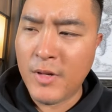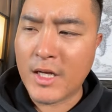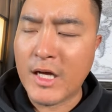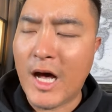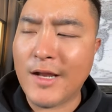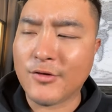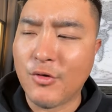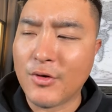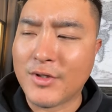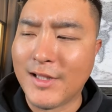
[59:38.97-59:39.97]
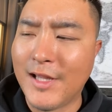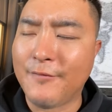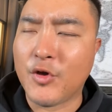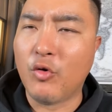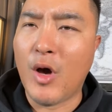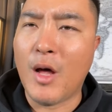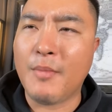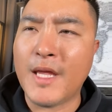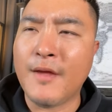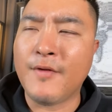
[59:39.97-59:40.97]
But God is going to lift you
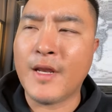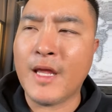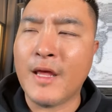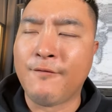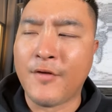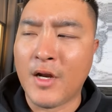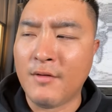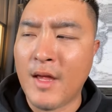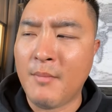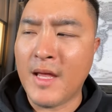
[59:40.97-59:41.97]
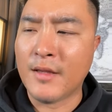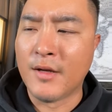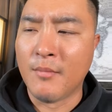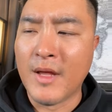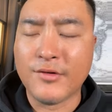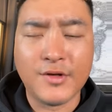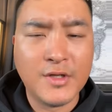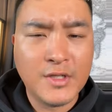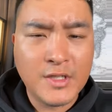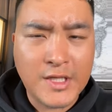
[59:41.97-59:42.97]
up even in front of them in their midst.
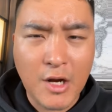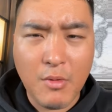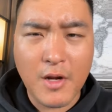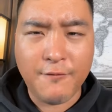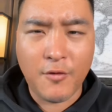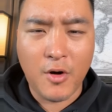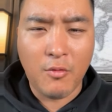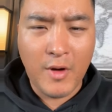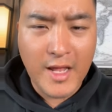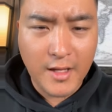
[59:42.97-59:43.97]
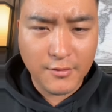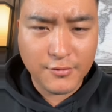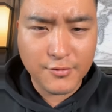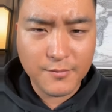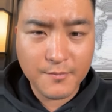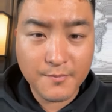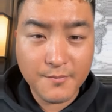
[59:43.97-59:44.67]
Get ready for a raise.